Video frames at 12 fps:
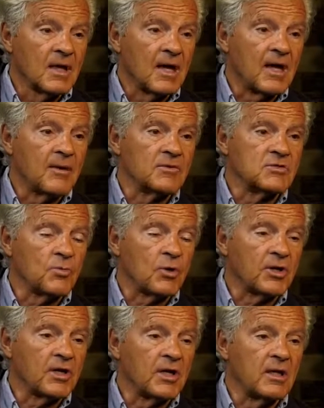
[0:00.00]
I was
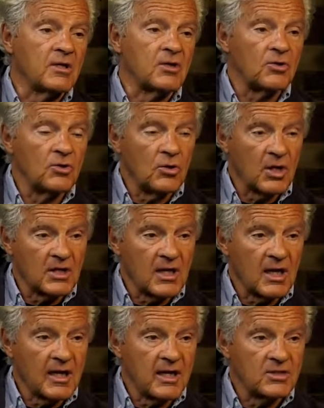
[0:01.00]
working in the New York
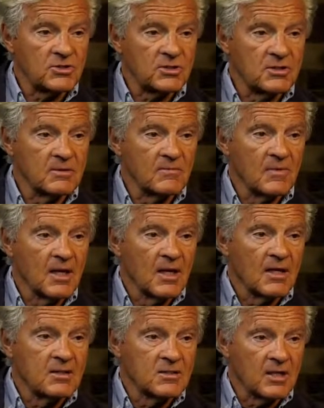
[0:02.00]
delegation
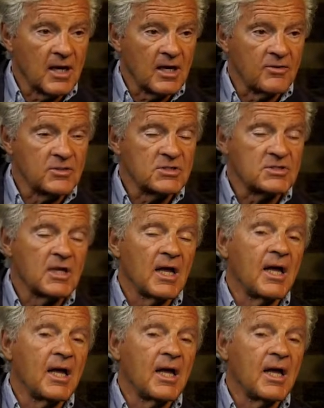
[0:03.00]
to Congress,